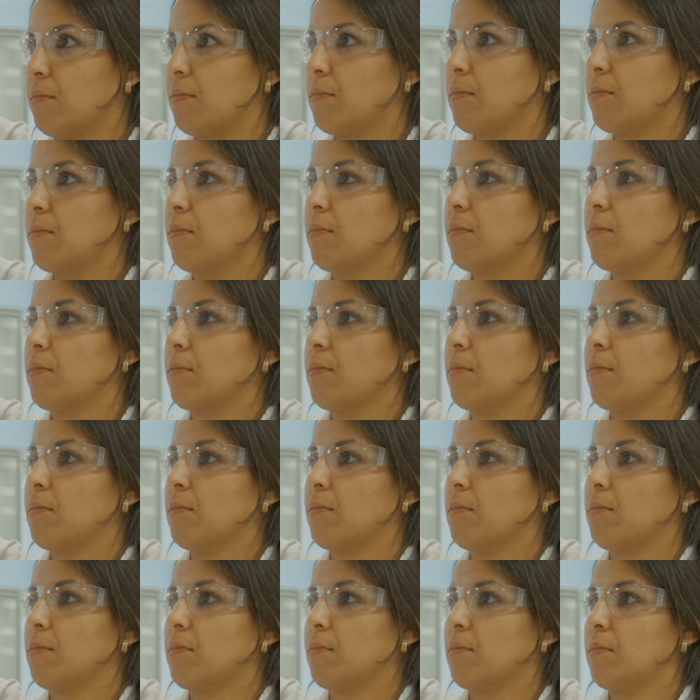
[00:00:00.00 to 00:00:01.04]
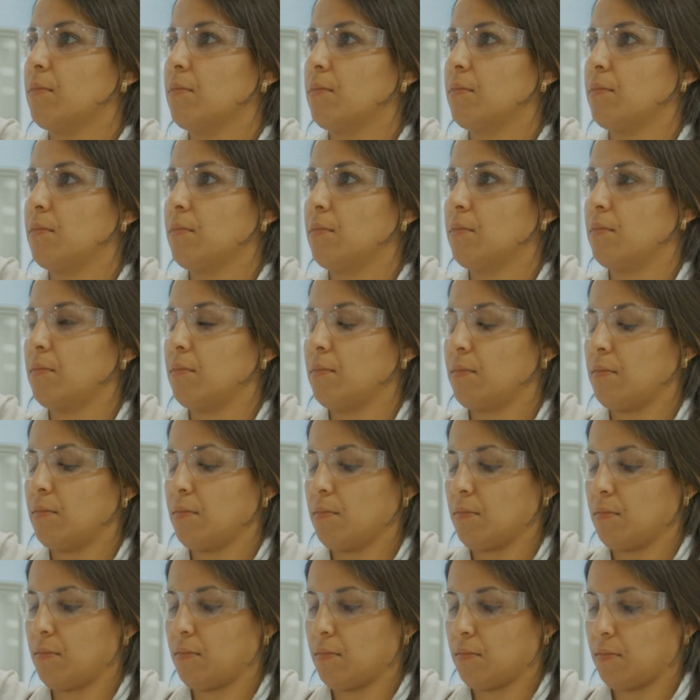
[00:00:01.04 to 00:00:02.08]
available. And
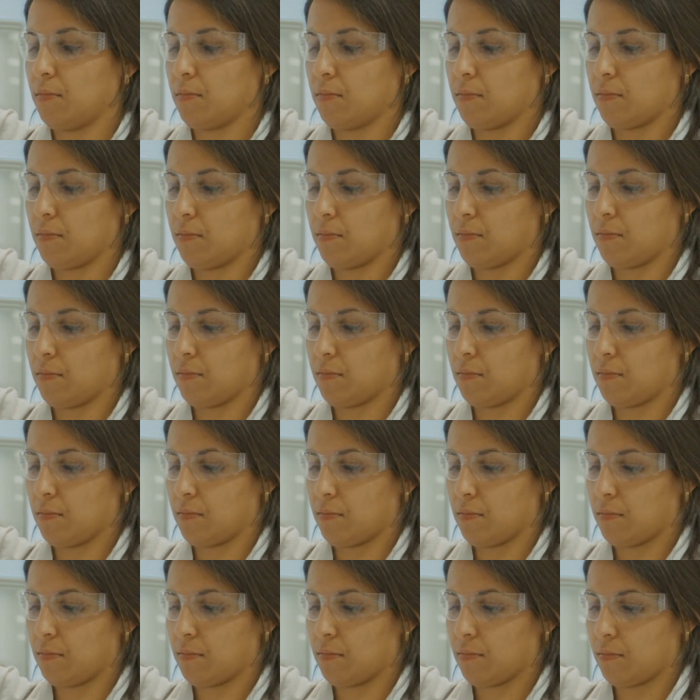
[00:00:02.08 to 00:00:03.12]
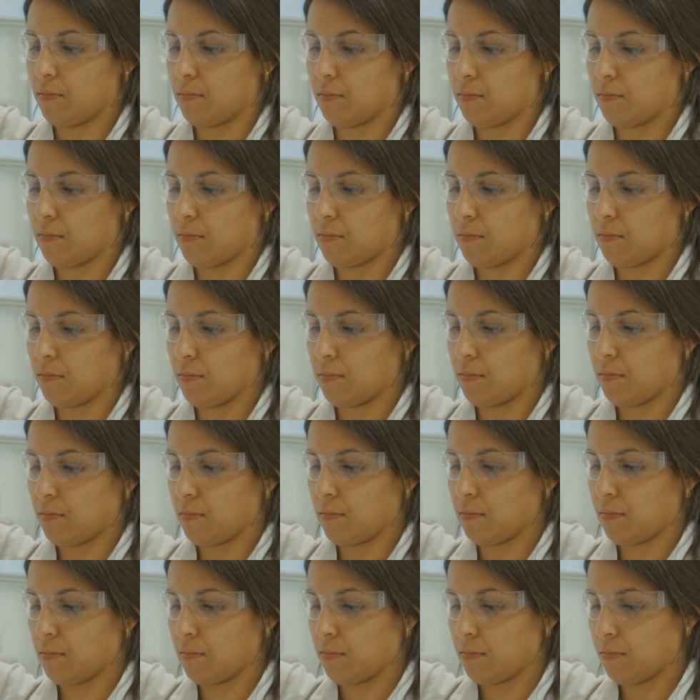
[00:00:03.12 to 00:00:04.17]
now you just do the math
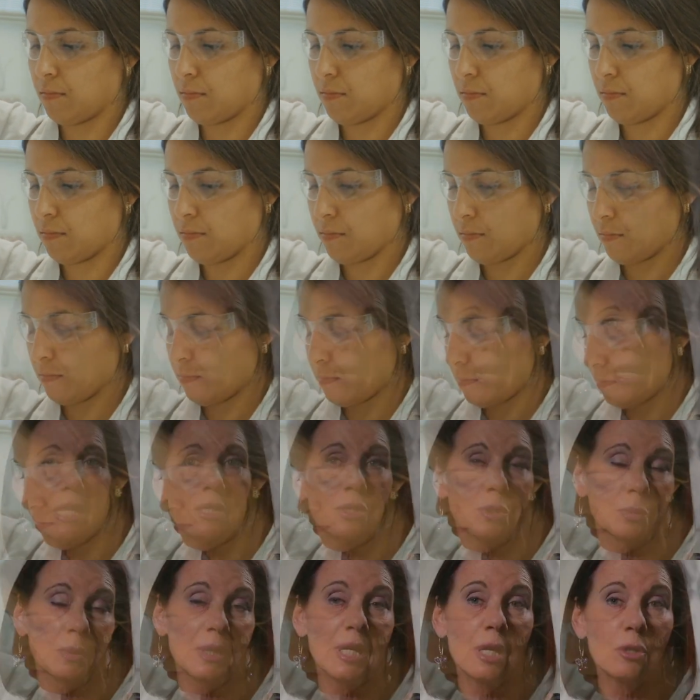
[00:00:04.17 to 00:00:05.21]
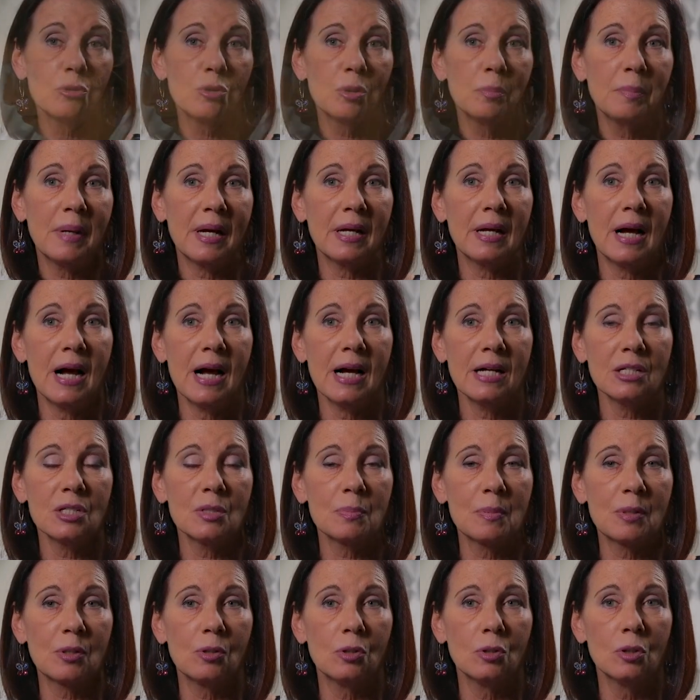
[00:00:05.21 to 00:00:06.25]
backwards. So if you're in a 300-bed
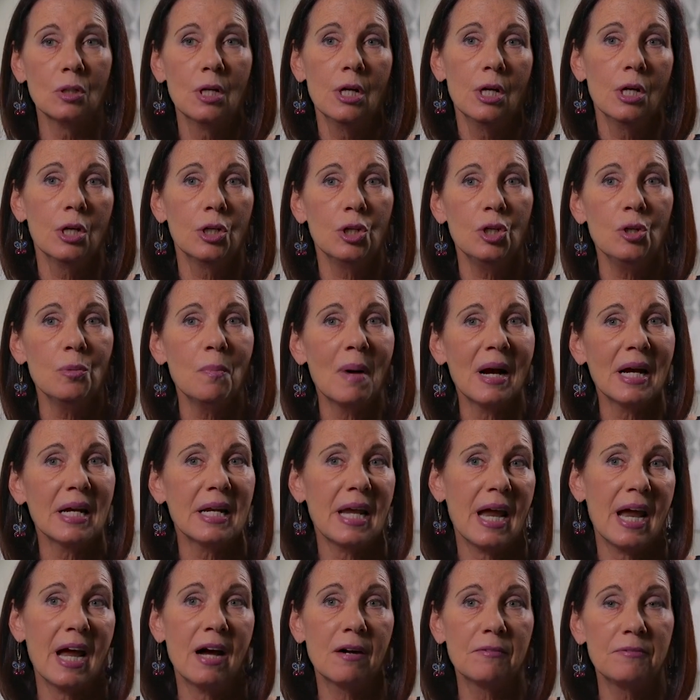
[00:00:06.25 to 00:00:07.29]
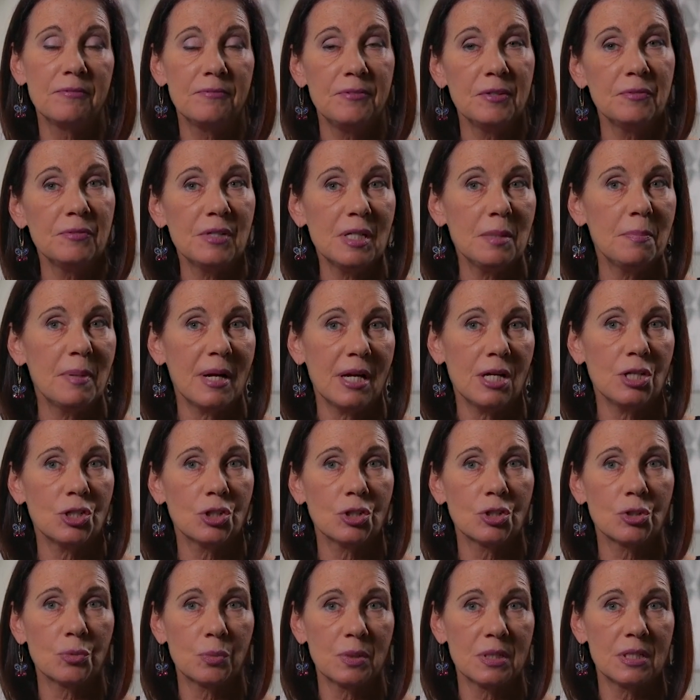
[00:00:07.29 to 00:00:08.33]
hospital, you might have 50
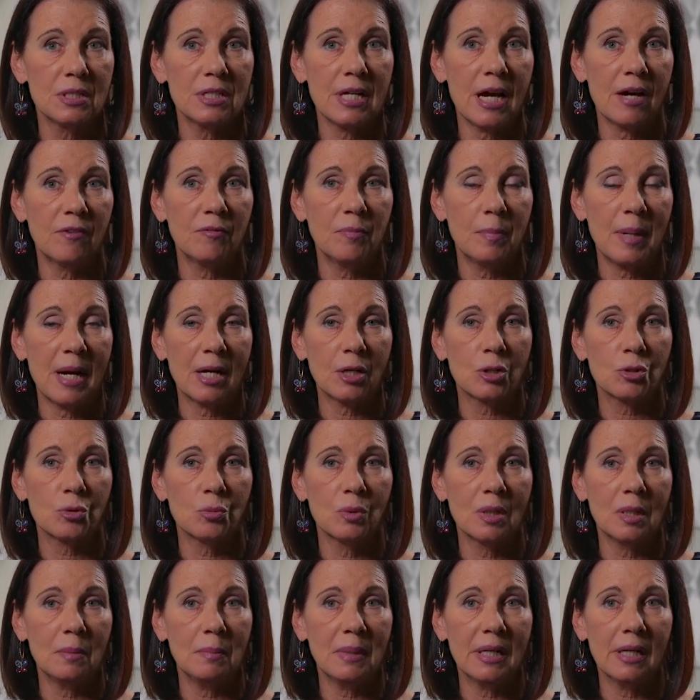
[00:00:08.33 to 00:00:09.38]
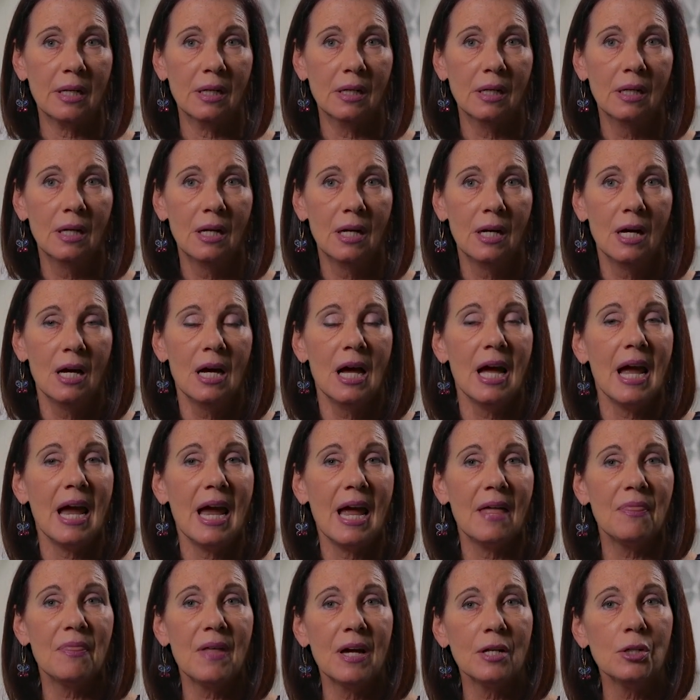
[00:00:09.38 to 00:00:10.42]
patients with staph bacteremia.
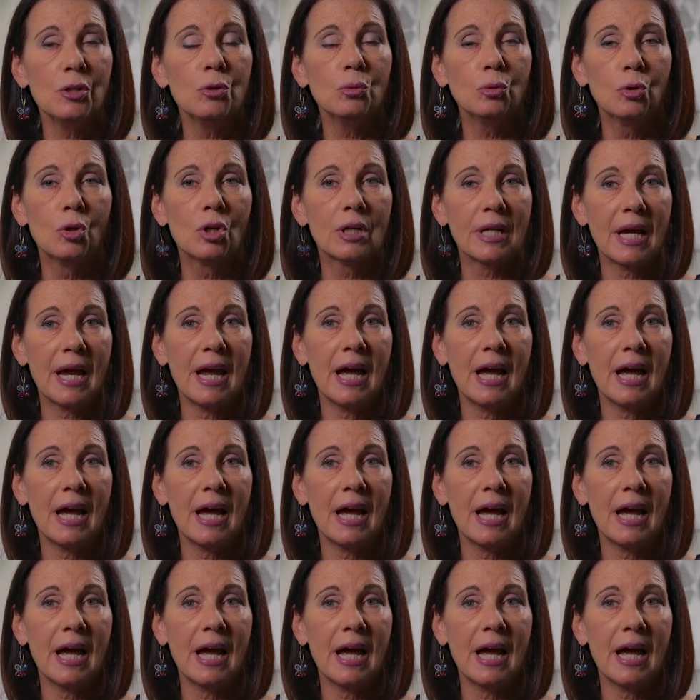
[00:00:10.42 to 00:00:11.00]
And then you look